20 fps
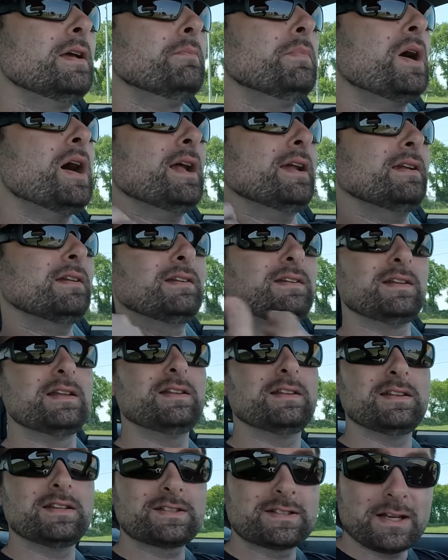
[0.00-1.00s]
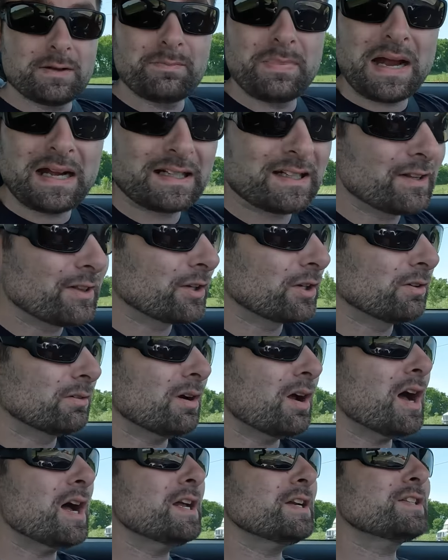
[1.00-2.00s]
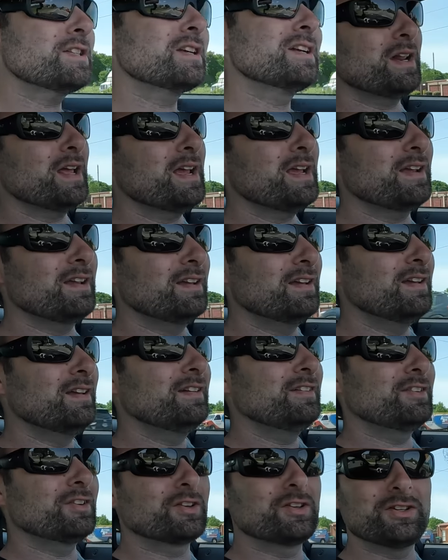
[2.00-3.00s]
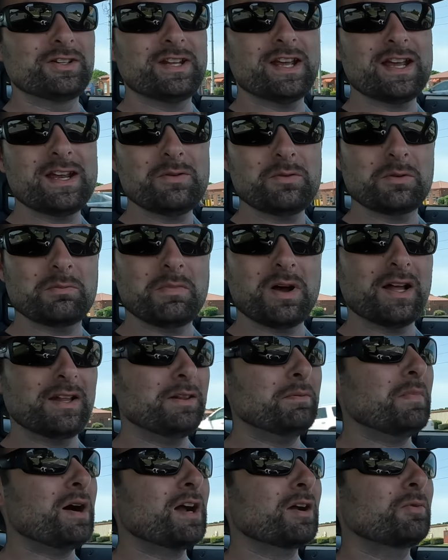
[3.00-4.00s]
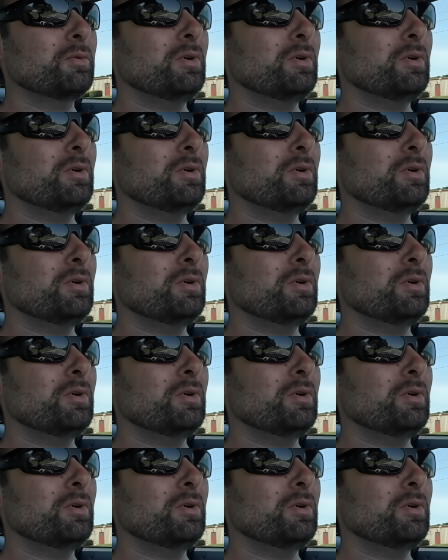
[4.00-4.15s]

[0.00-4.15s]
But let's get back to the garage. But hey, it's a good day. We're modding the Mach